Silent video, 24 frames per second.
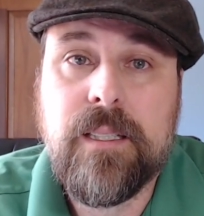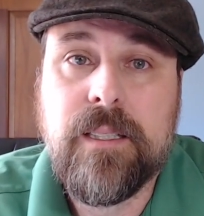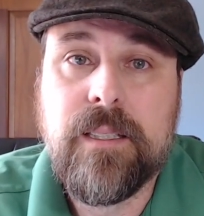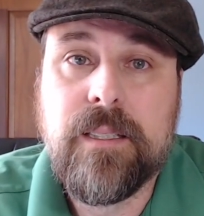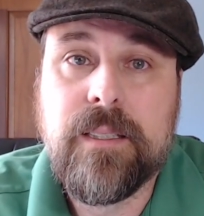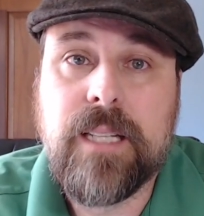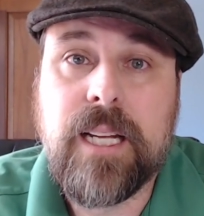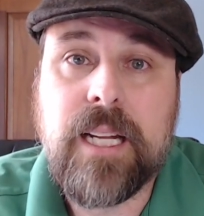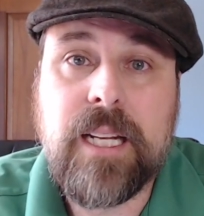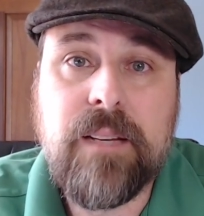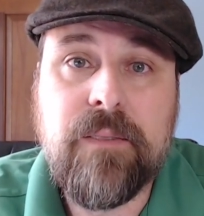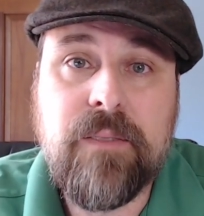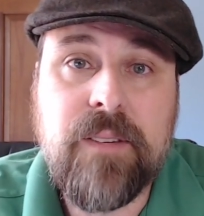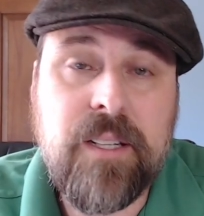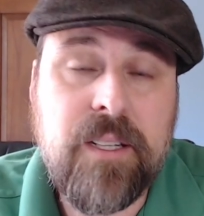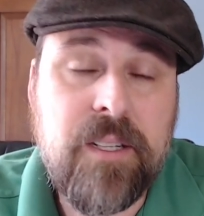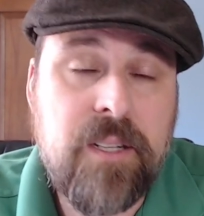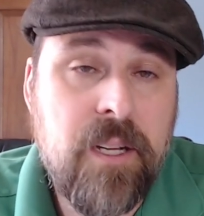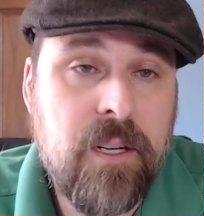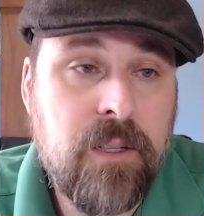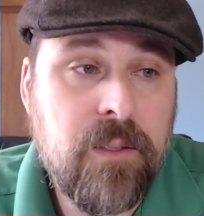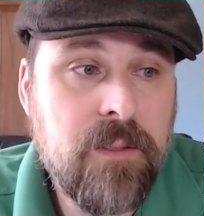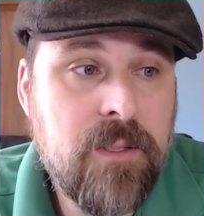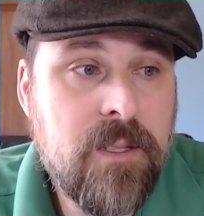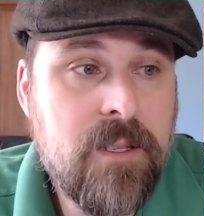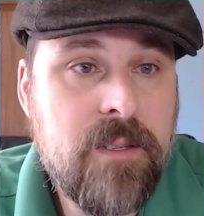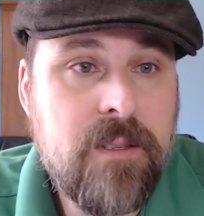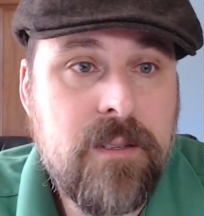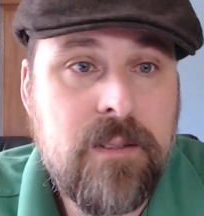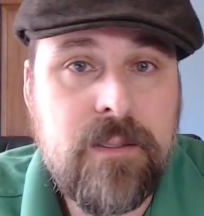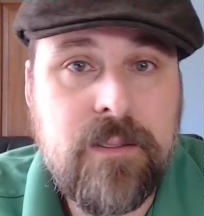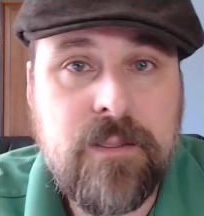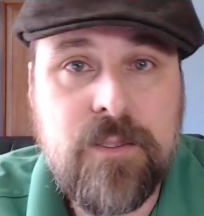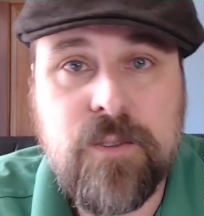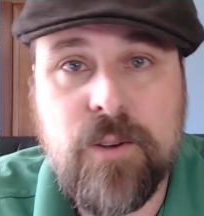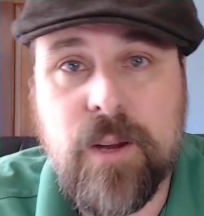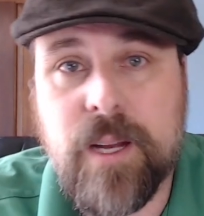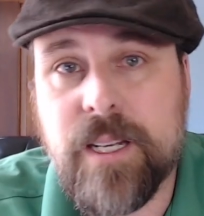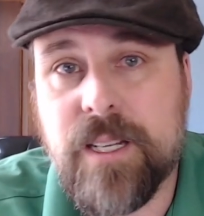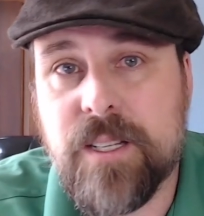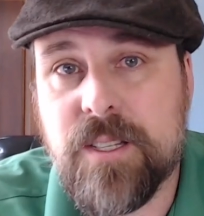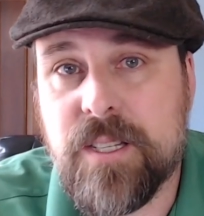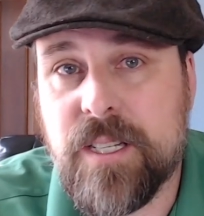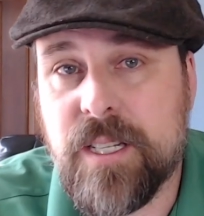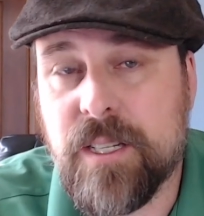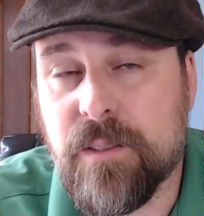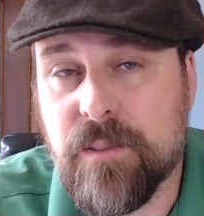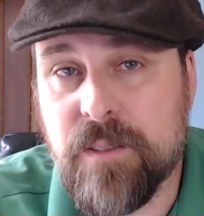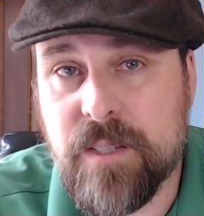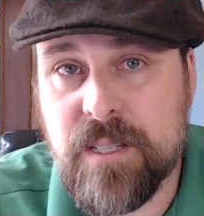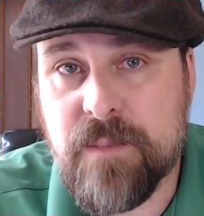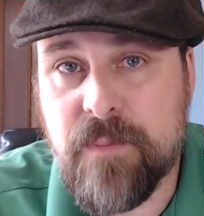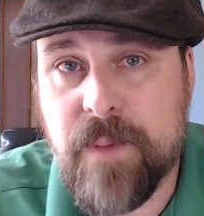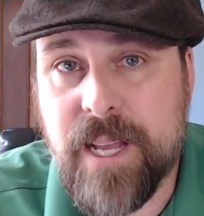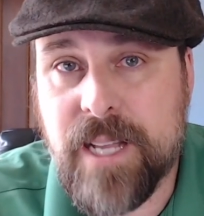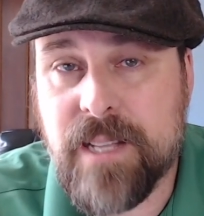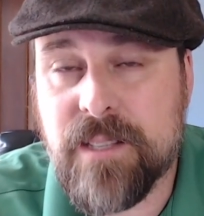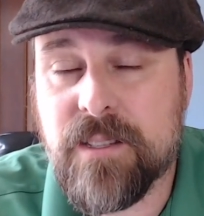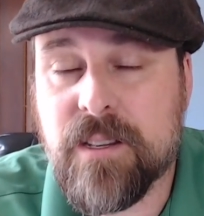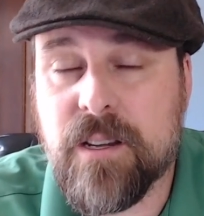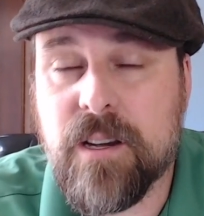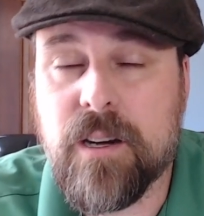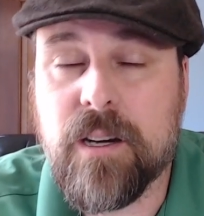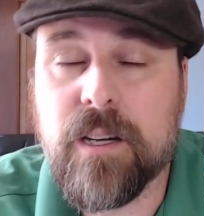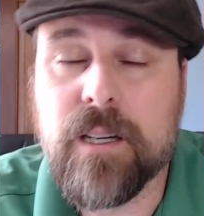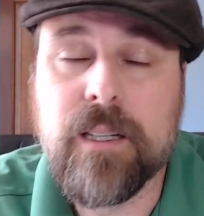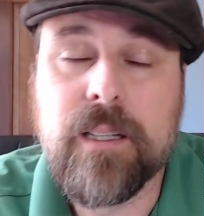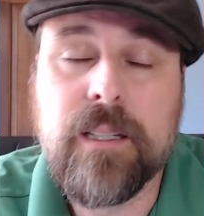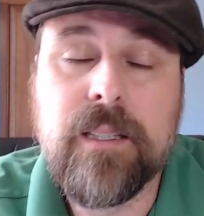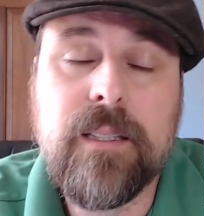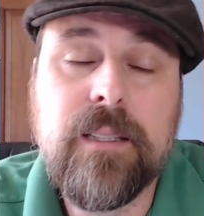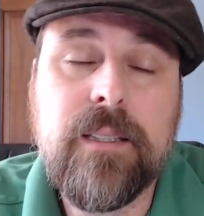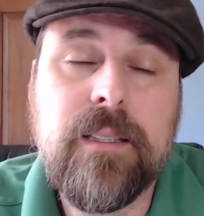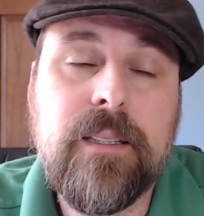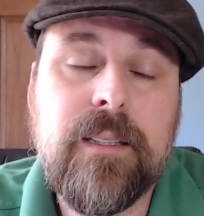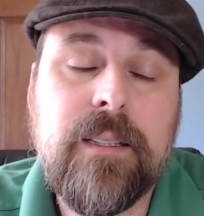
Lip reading: Not even adults trying to steal this man's car.